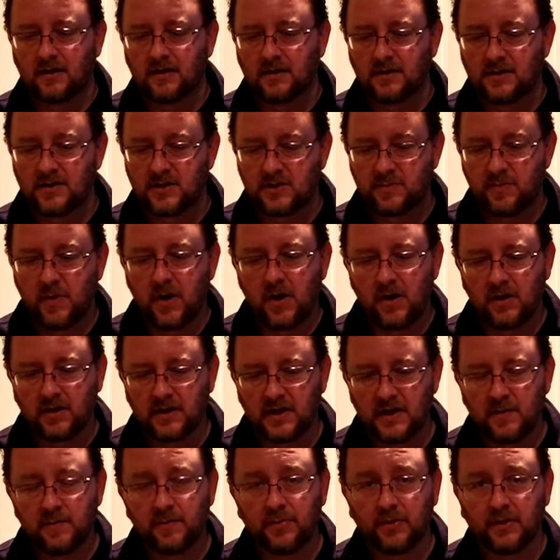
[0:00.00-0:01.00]
small
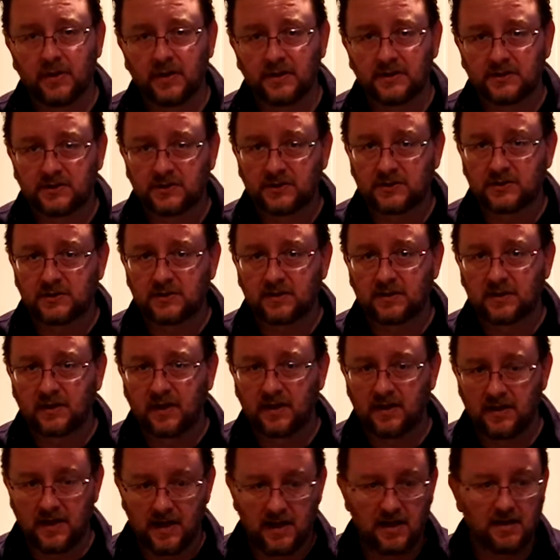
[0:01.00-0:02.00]
inputs
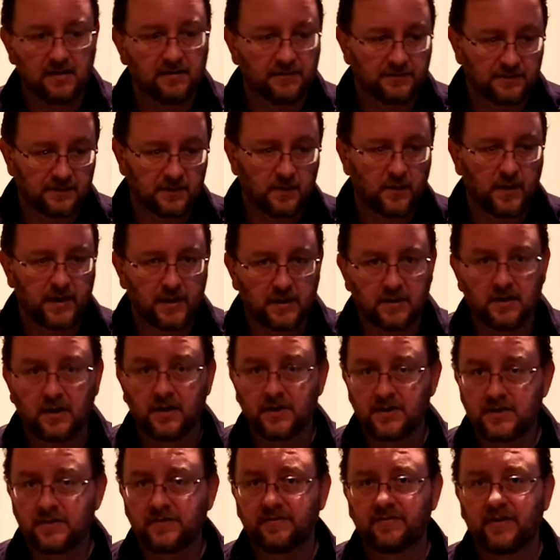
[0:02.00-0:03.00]
can have quite a
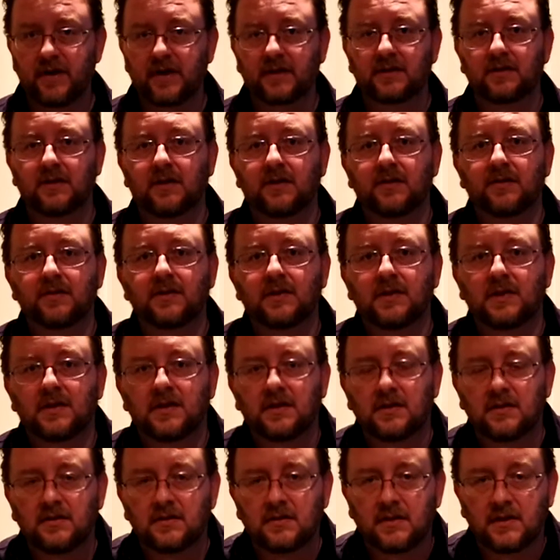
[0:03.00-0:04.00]
large effect on the
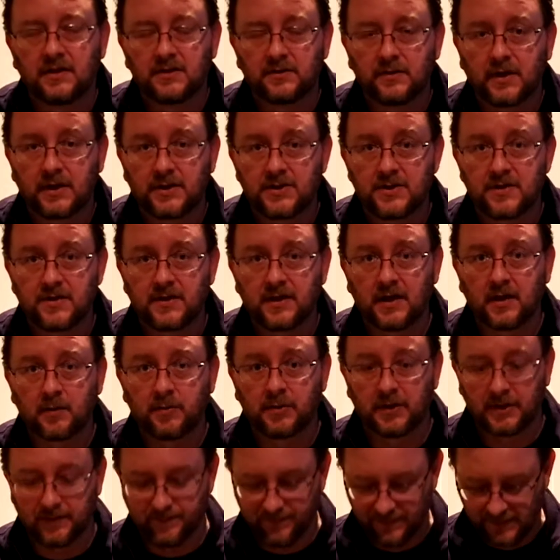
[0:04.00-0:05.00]
direction of the
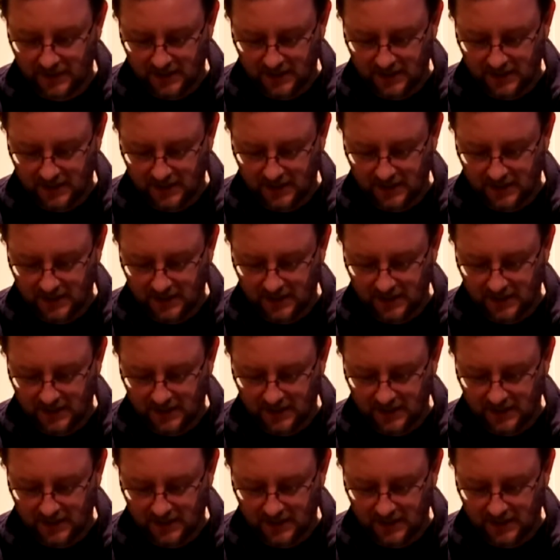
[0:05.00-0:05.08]
airplane.